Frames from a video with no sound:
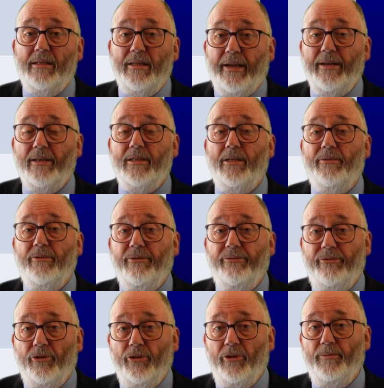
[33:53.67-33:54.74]
tense of a
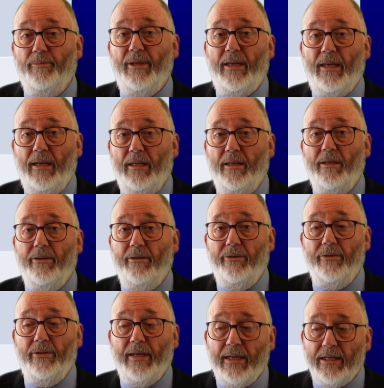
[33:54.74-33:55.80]
verb in the
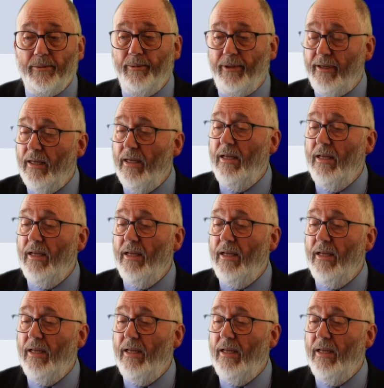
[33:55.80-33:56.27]
New Testament.